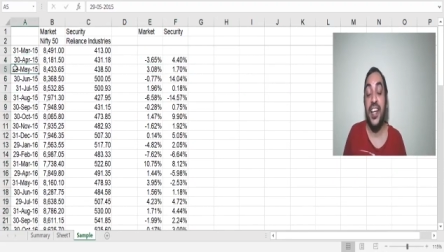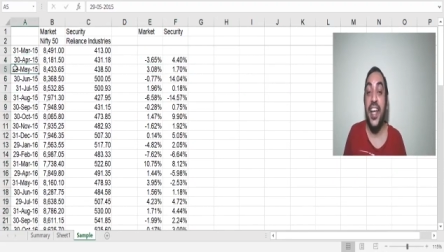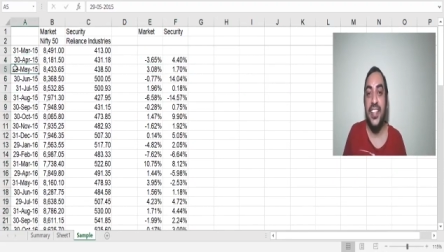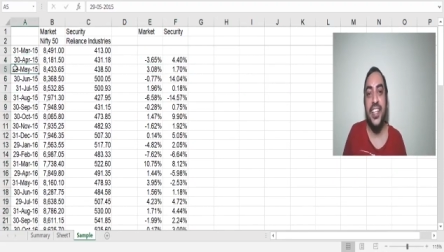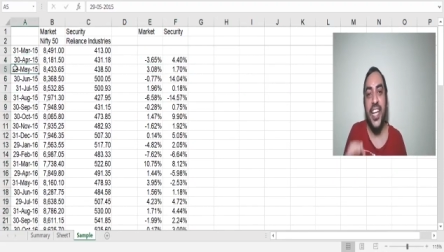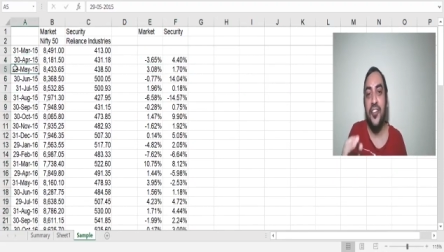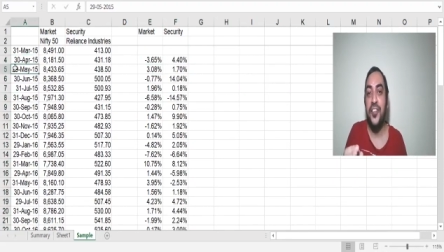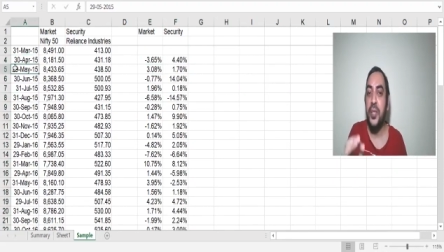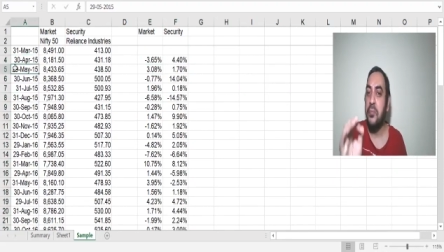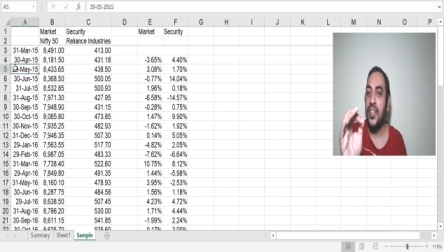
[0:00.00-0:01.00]
Like that,
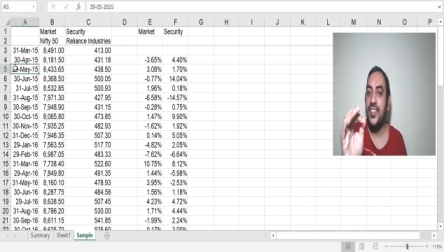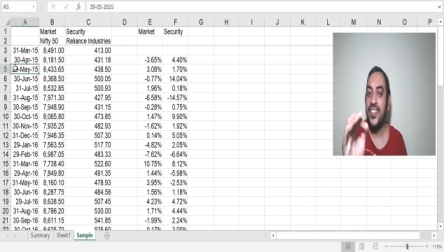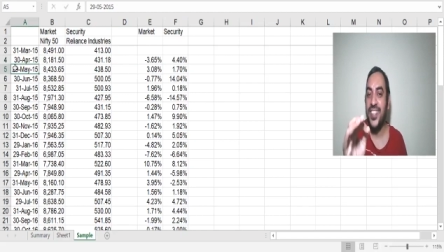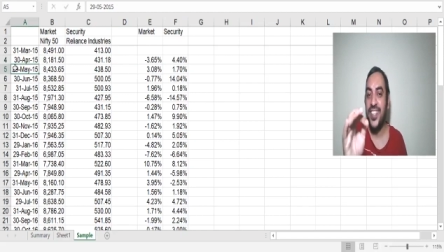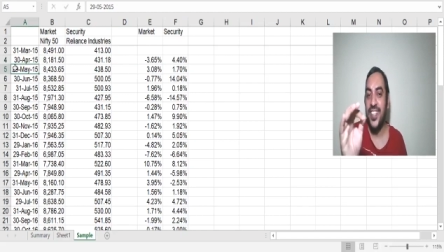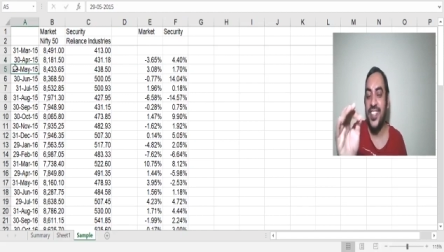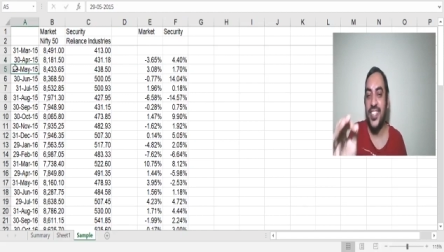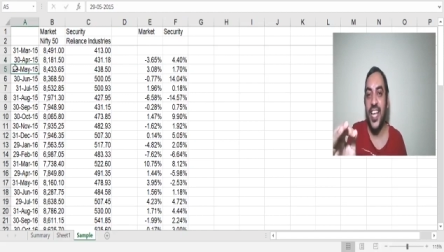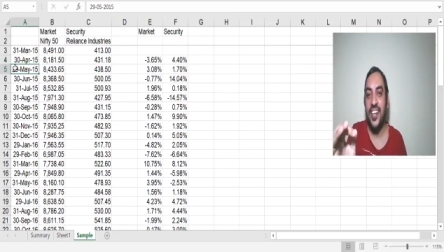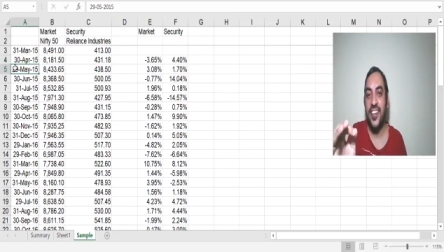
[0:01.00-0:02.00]
every month return is
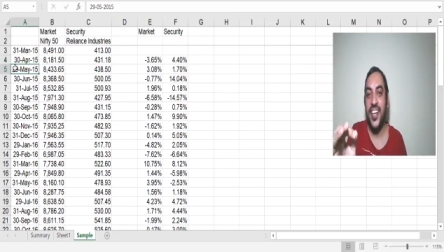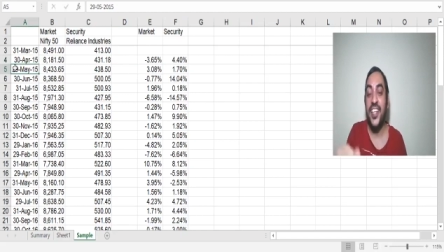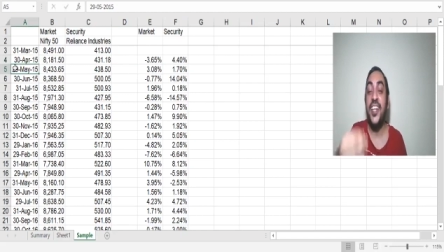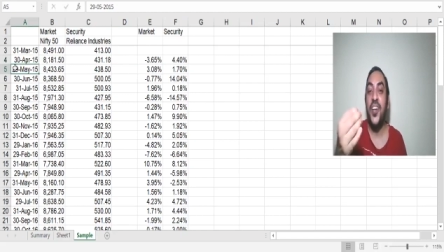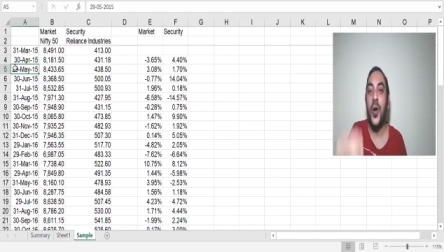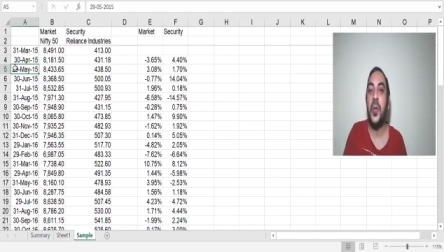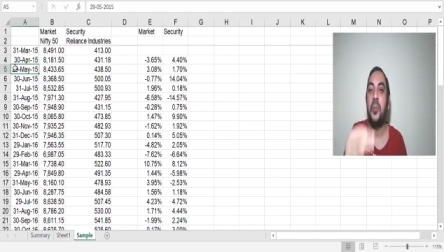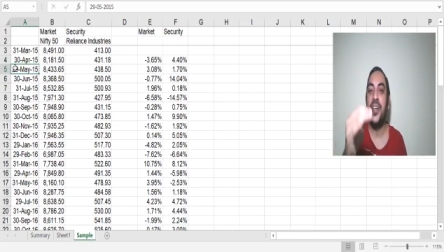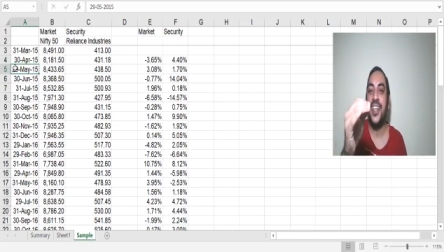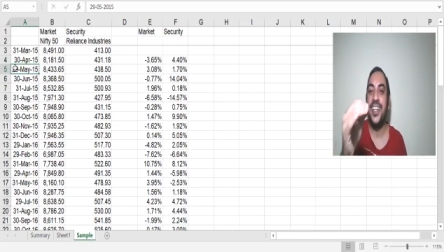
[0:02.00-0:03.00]
calculated
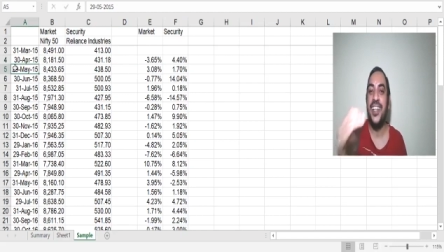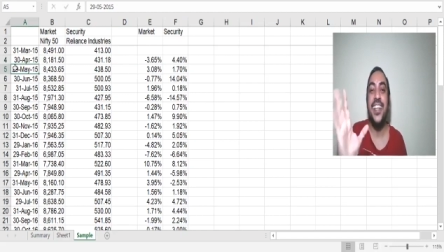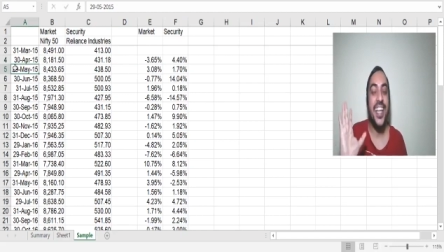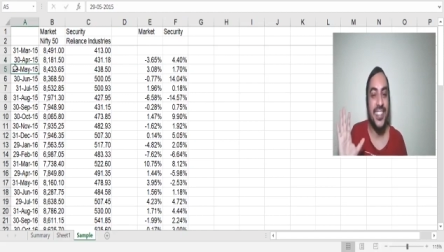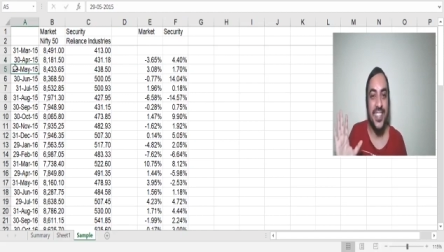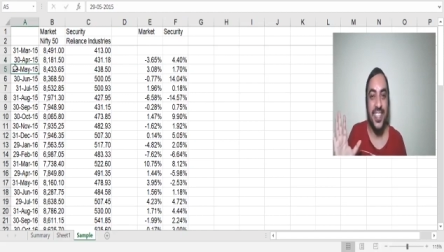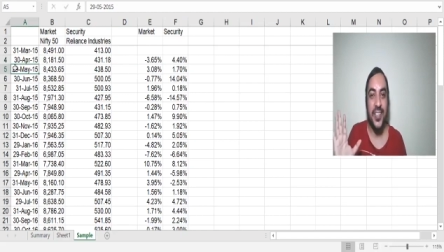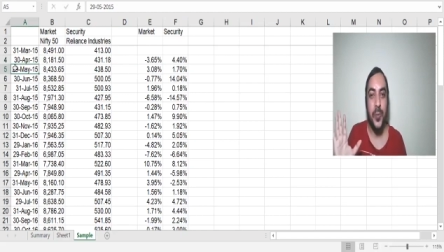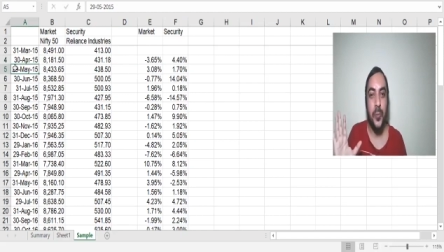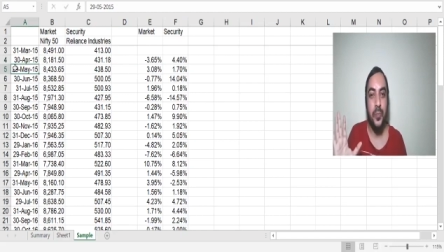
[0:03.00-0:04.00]
automatically in Excel.
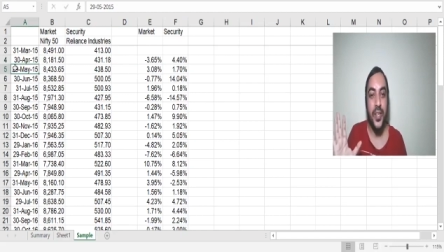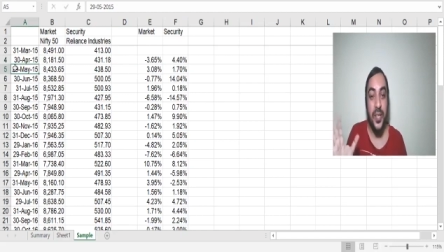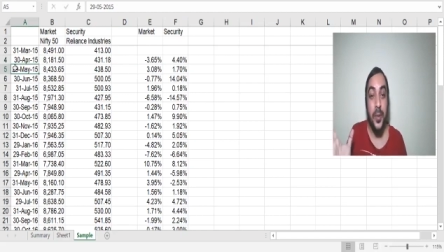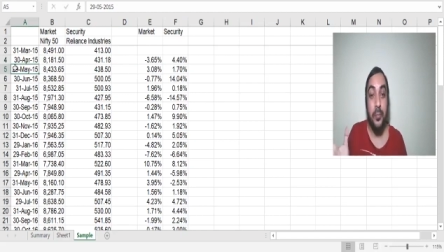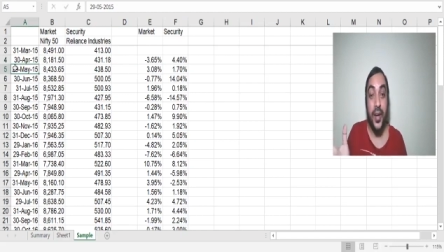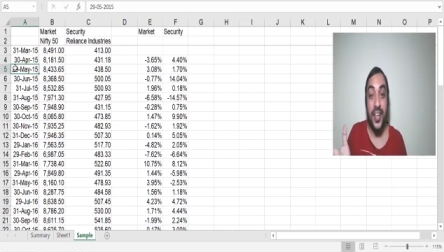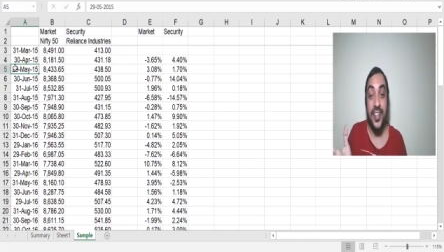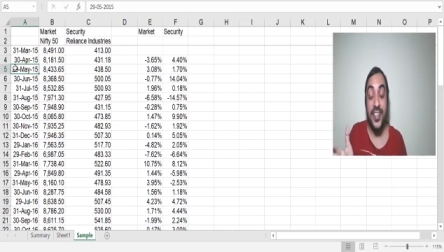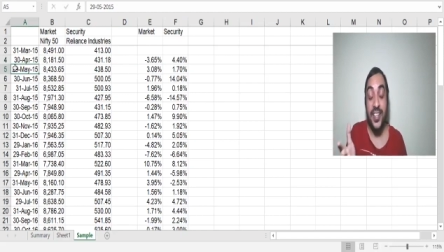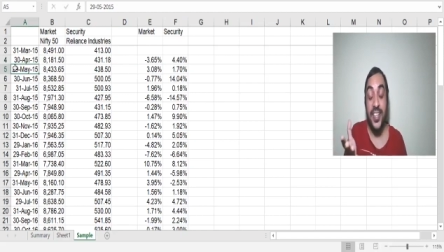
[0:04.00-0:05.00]

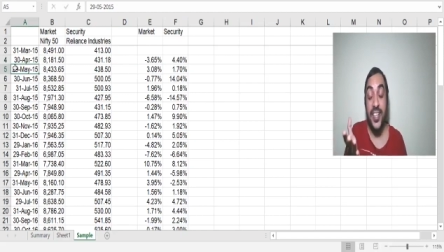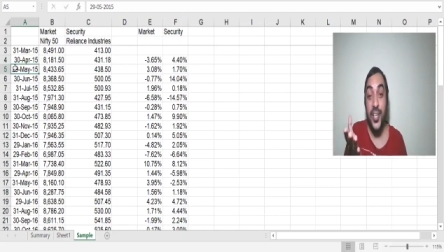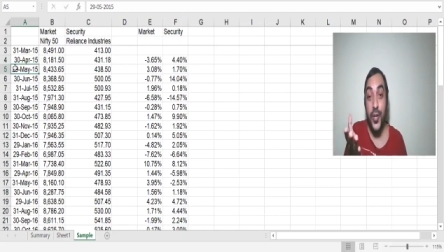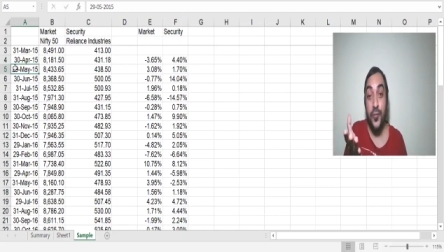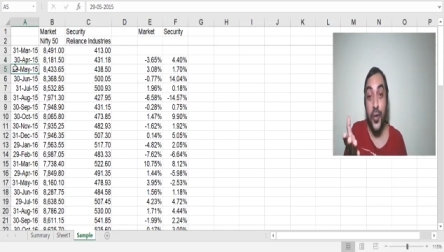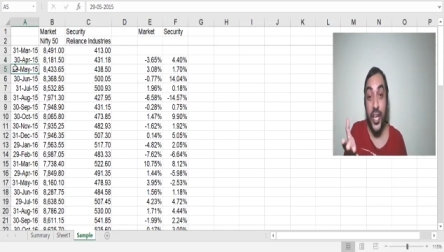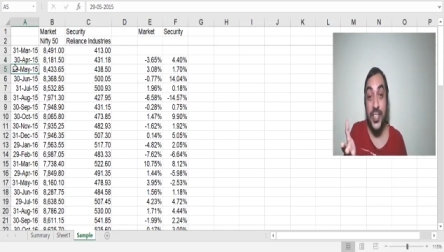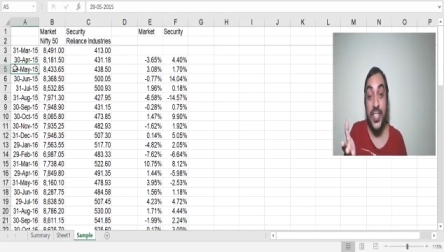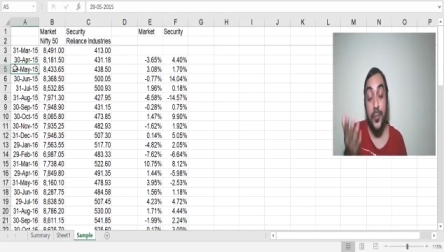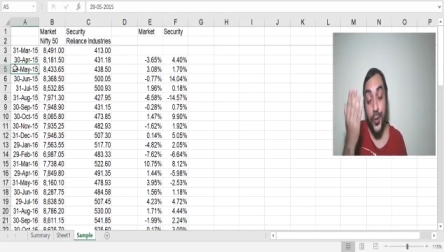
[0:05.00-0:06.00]
Practically, for
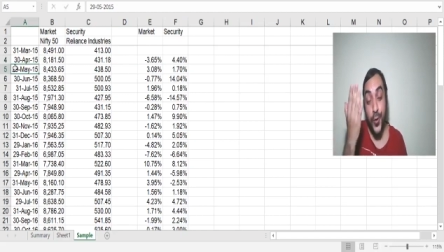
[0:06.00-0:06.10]
exam, you